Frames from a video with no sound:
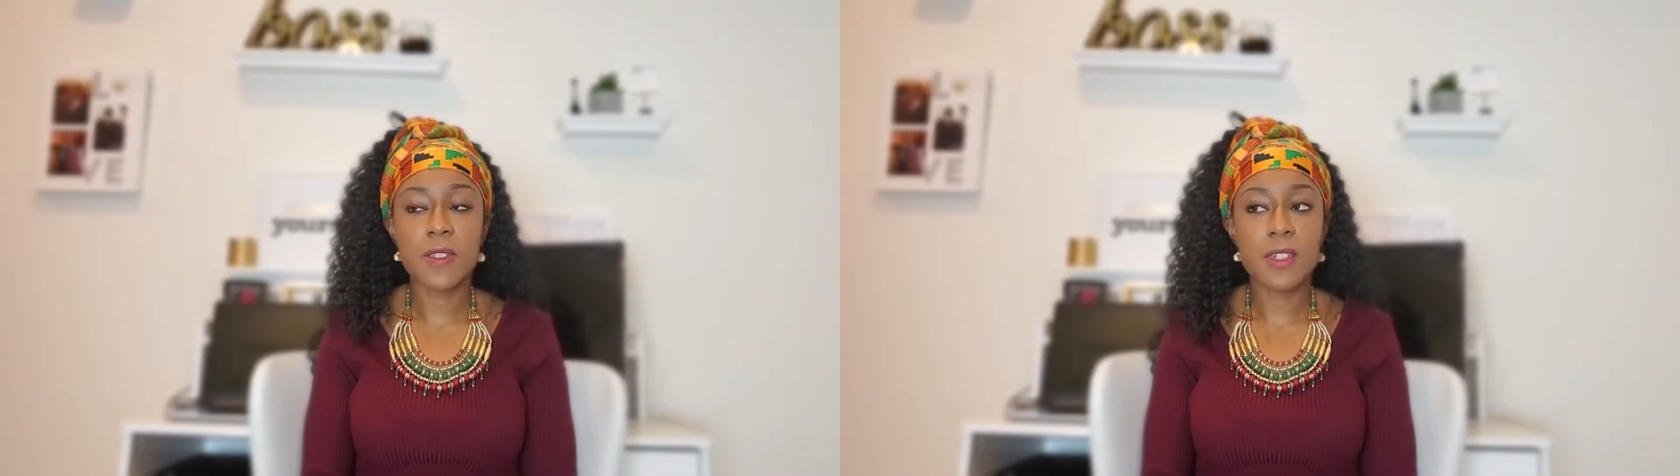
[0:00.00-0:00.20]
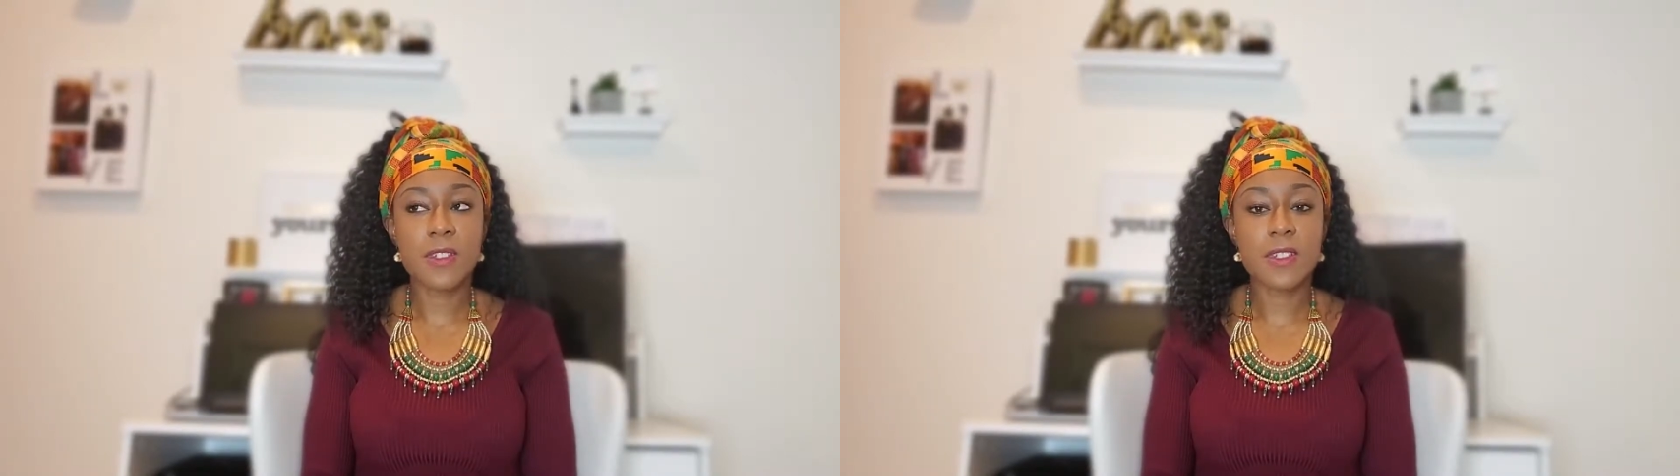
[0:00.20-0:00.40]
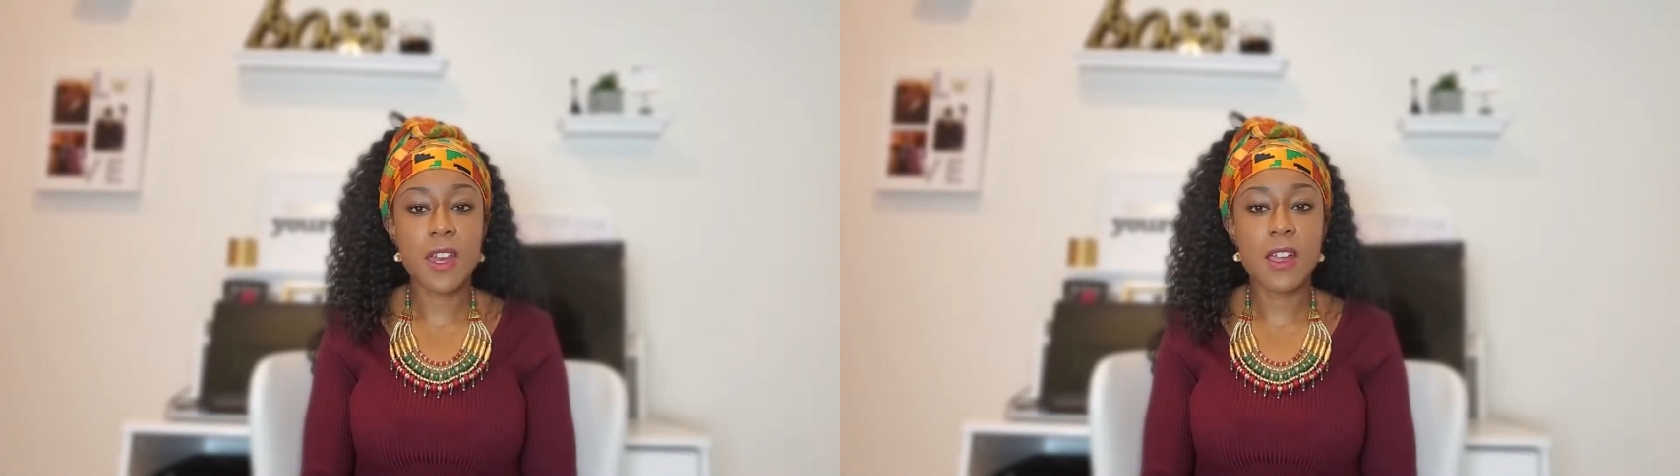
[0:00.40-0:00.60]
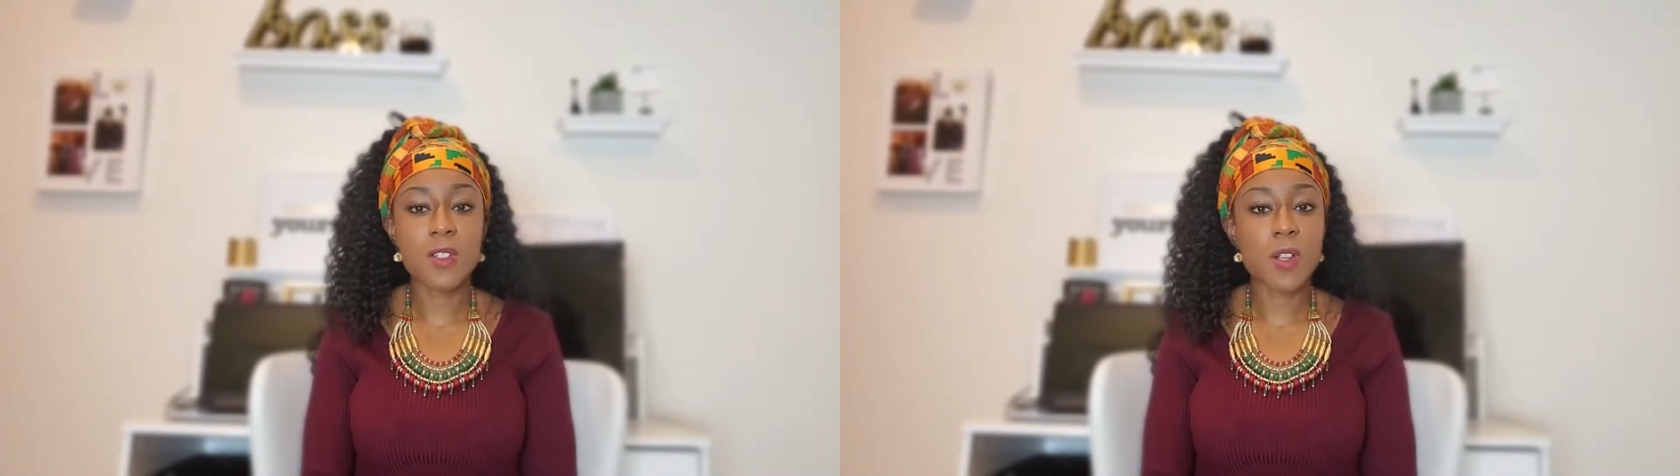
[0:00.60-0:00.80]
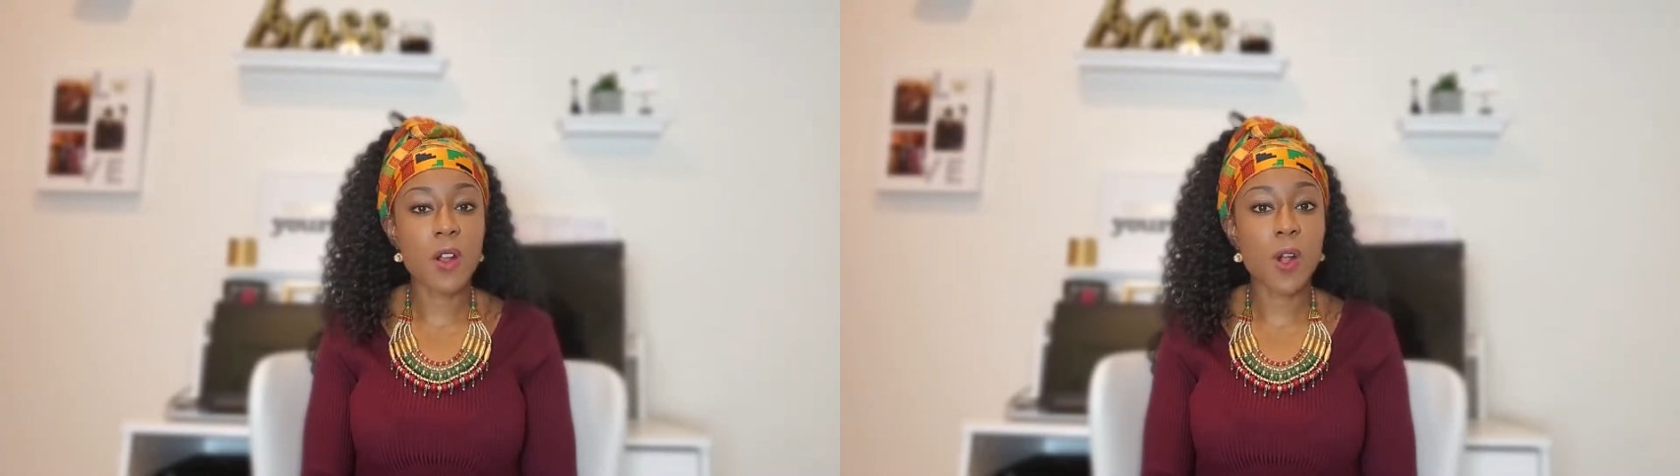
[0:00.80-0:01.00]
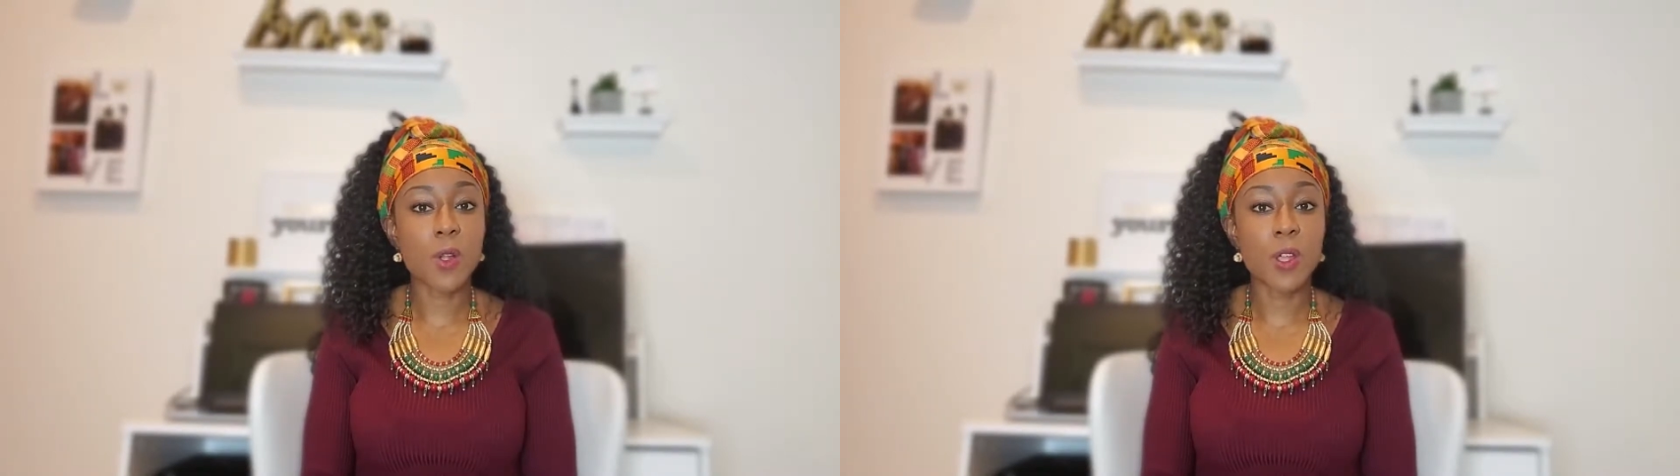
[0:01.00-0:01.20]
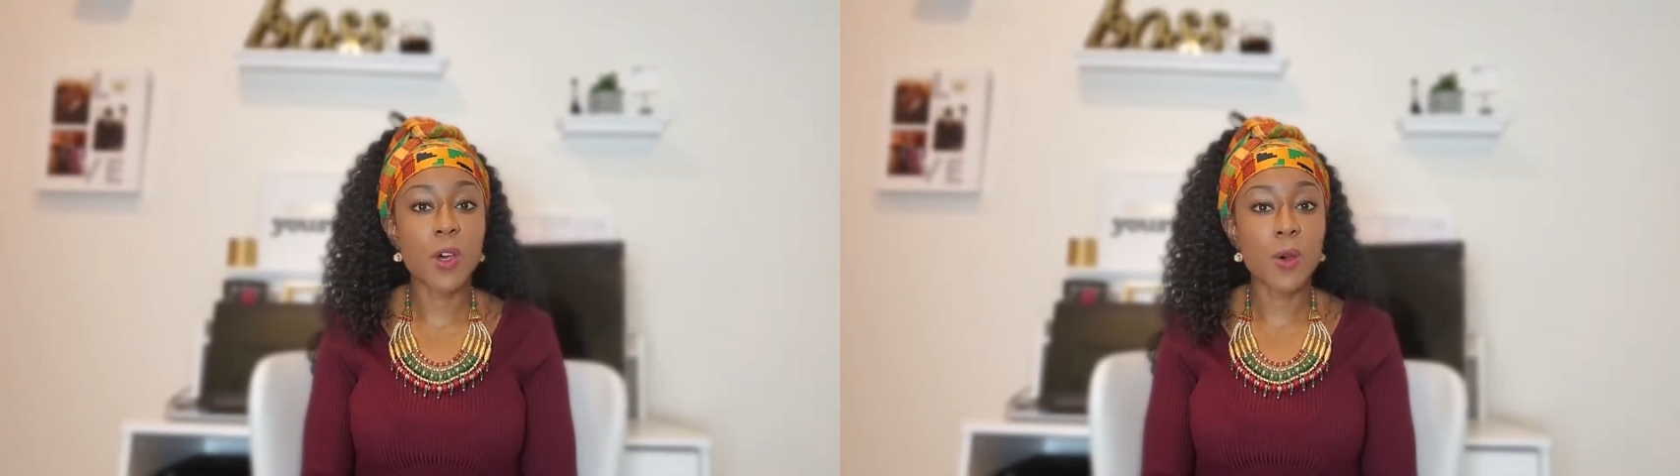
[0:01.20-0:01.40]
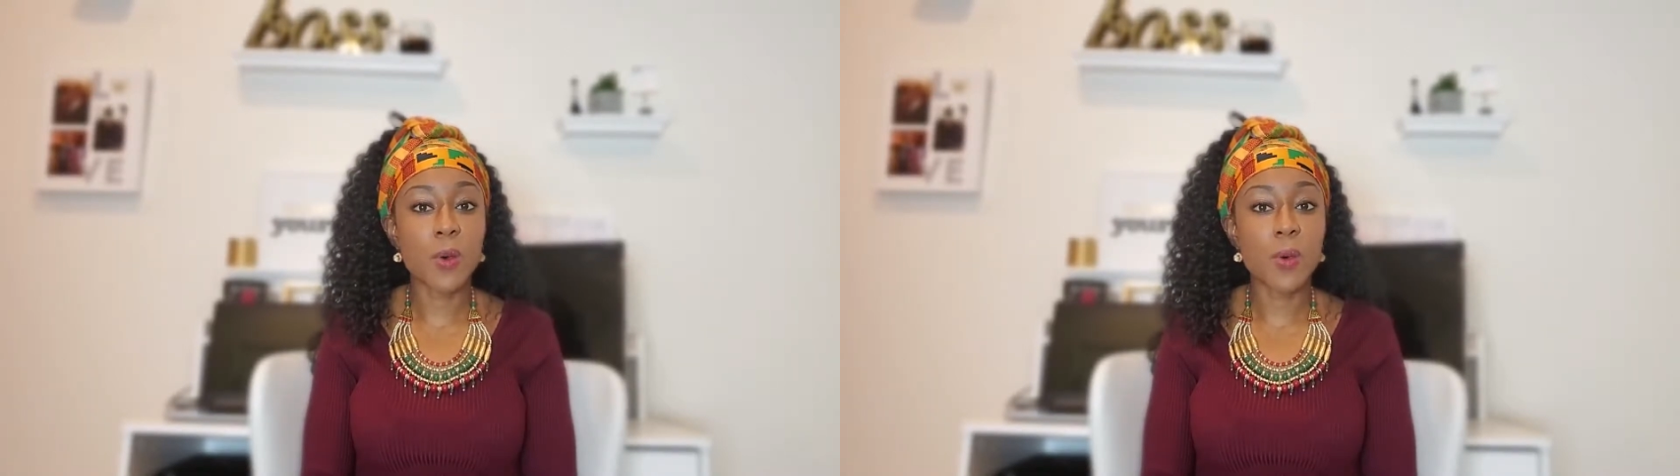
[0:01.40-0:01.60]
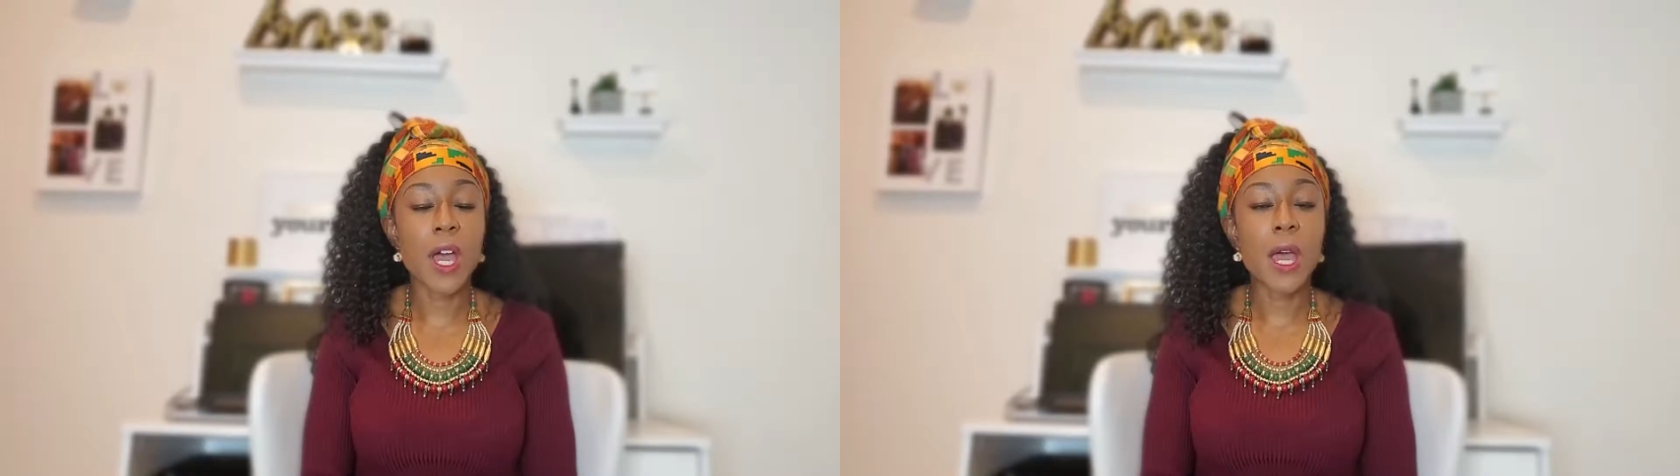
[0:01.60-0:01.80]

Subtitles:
the stocks are low